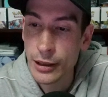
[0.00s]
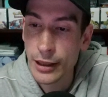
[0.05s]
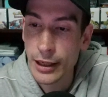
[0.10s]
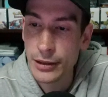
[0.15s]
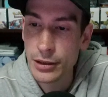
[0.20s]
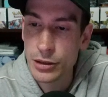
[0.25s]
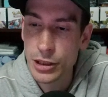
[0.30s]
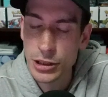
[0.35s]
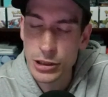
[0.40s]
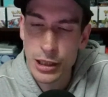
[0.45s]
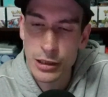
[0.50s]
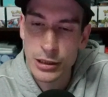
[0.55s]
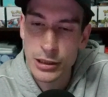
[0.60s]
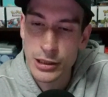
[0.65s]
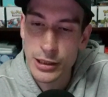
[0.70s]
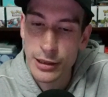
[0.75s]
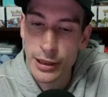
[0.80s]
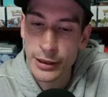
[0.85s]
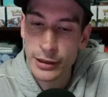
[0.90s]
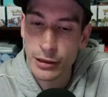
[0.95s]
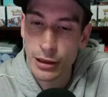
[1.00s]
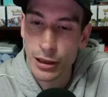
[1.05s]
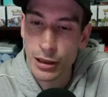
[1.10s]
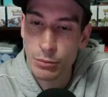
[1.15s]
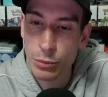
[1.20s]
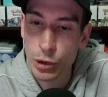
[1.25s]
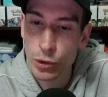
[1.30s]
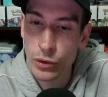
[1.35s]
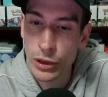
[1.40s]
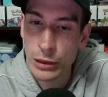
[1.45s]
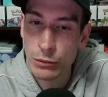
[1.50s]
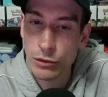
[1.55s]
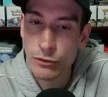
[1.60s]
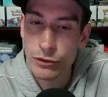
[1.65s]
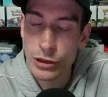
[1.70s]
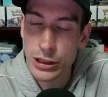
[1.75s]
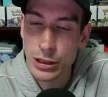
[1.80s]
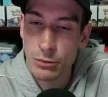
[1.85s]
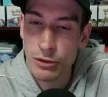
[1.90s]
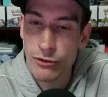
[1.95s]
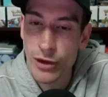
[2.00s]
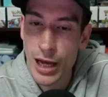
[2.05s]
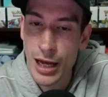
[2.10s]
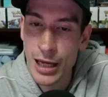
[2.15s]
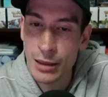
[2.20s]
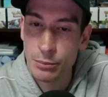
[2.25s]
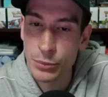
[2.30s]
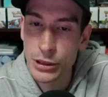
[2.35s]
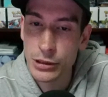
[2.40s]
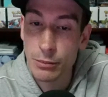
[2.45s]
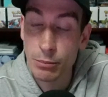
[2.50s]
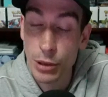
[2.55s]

And it does get a slight upgrade with some of Hop's